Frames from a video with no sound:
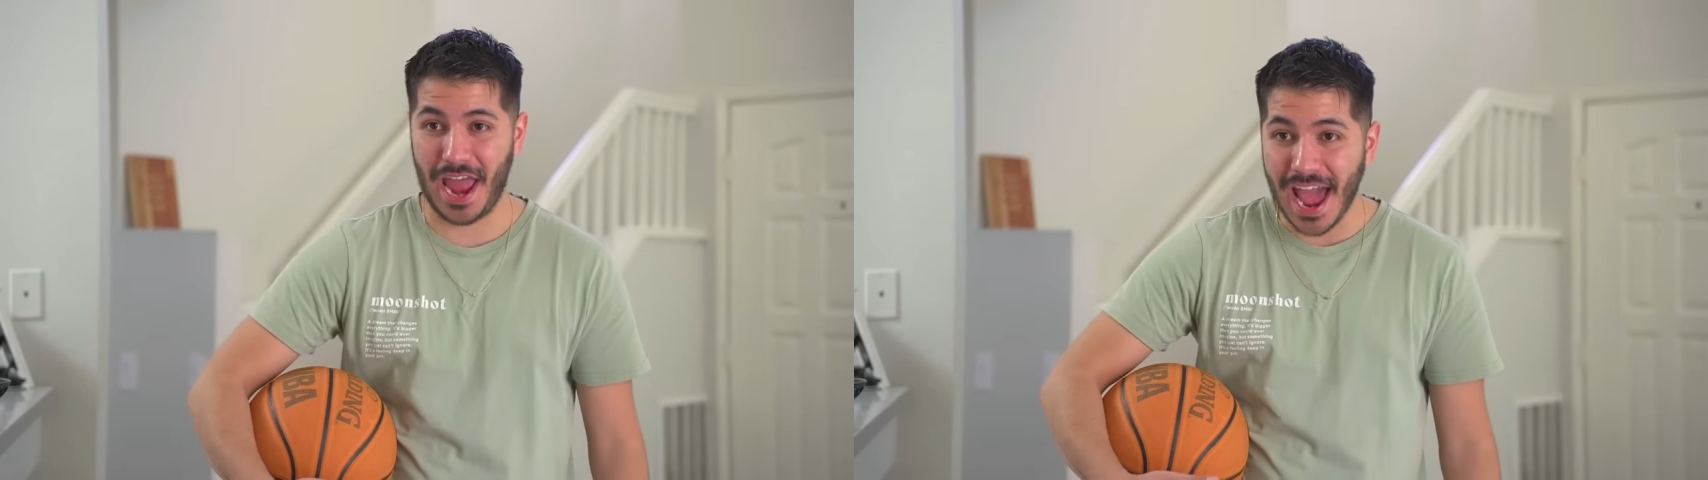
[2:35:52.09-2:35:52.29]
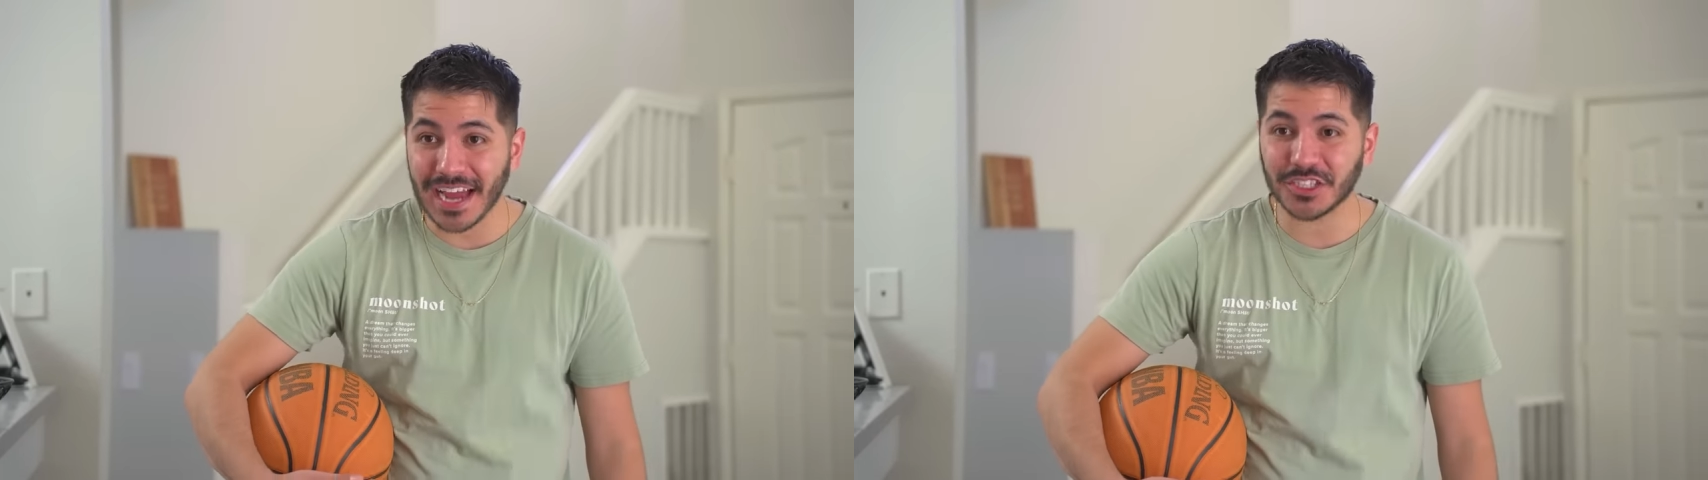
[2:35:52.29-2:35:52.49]

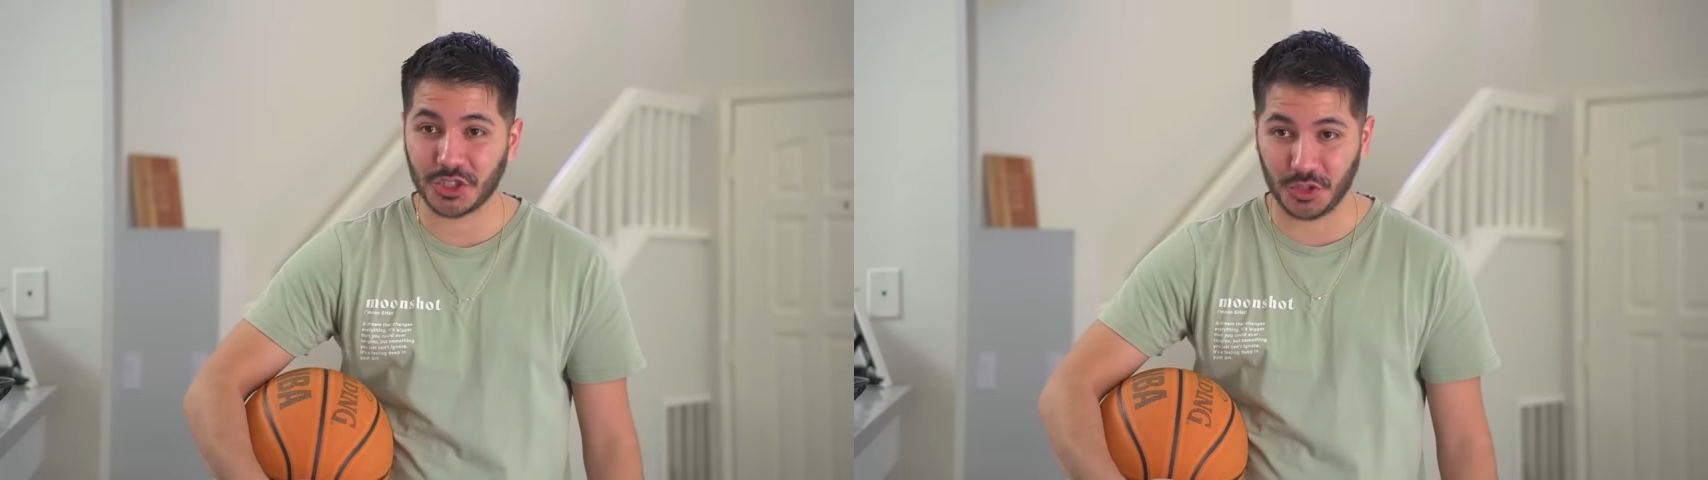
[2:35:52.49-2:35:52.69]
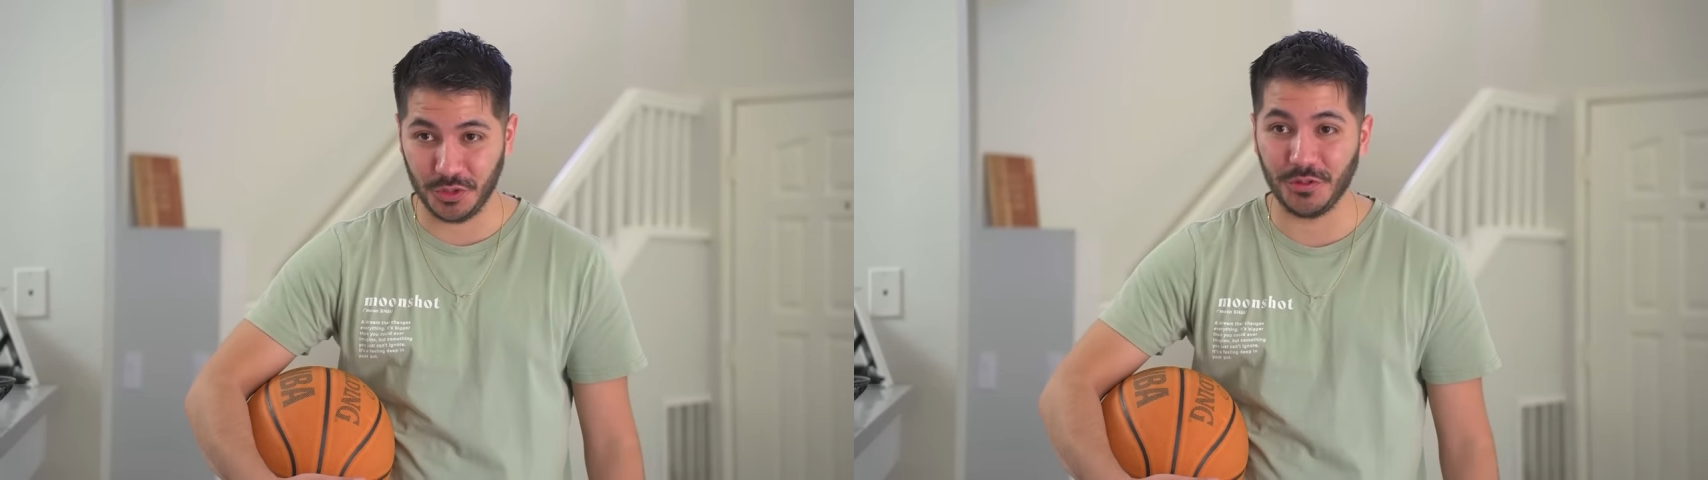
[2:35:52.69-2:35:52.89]

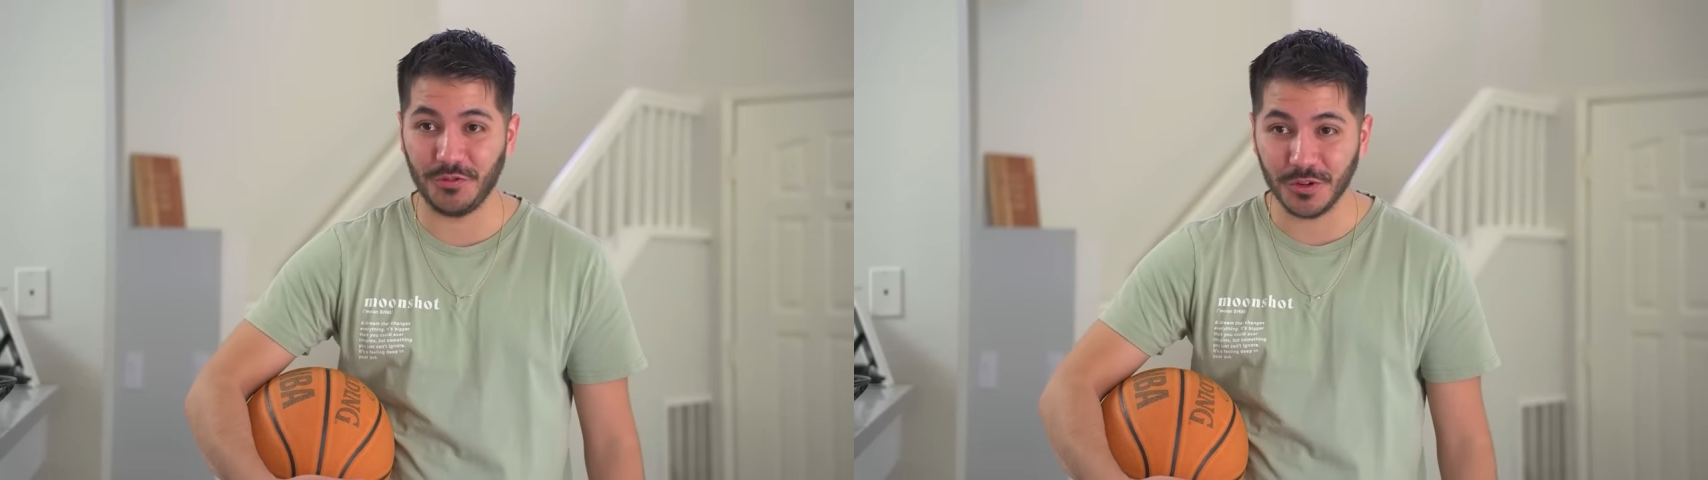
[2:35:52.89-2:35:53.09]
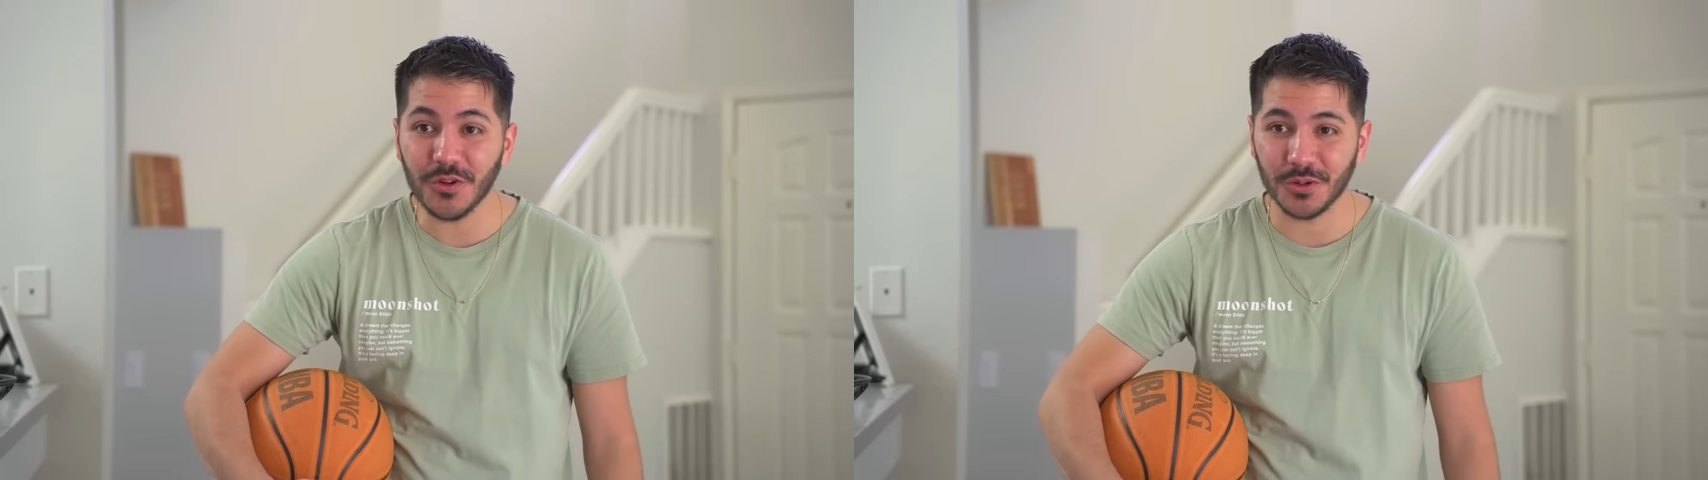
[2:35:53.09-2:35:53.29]
actual
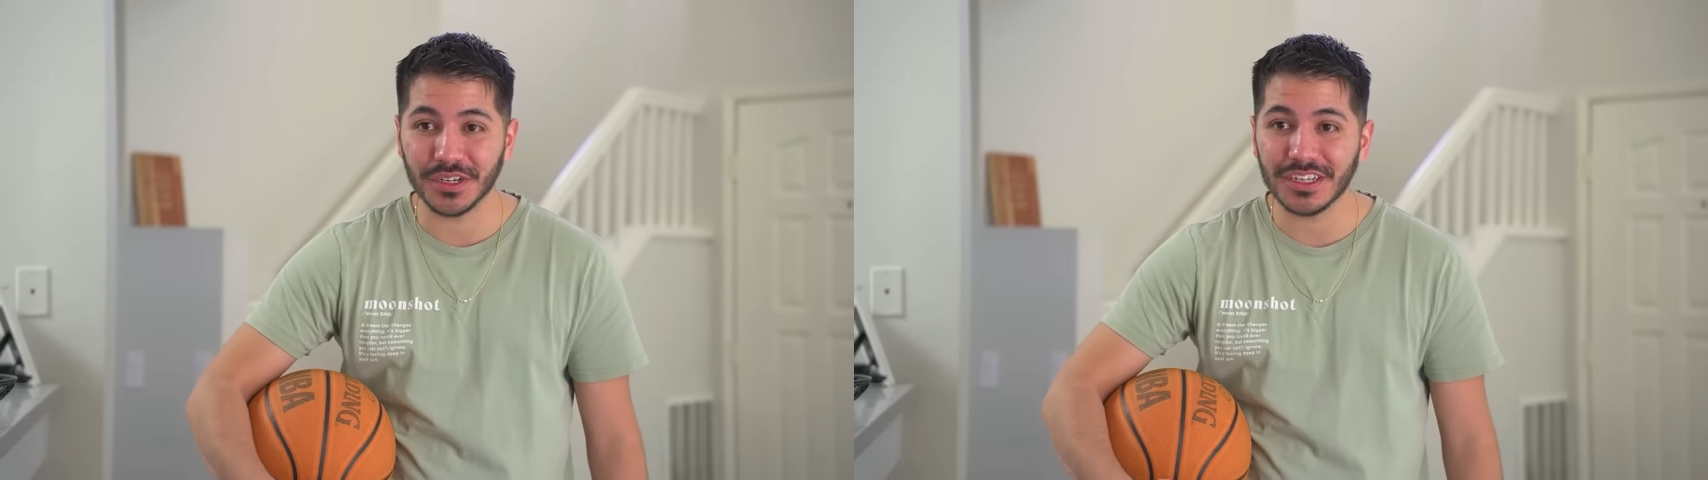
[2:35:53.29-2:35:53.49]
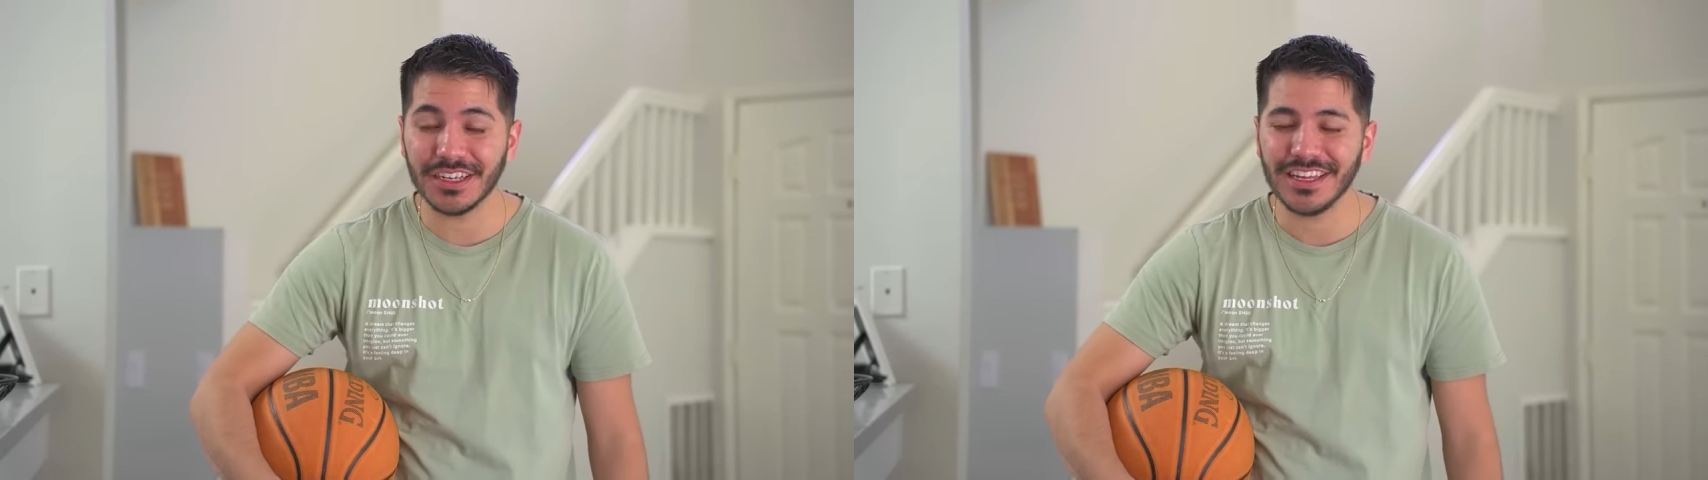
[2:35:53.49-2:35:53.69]
food,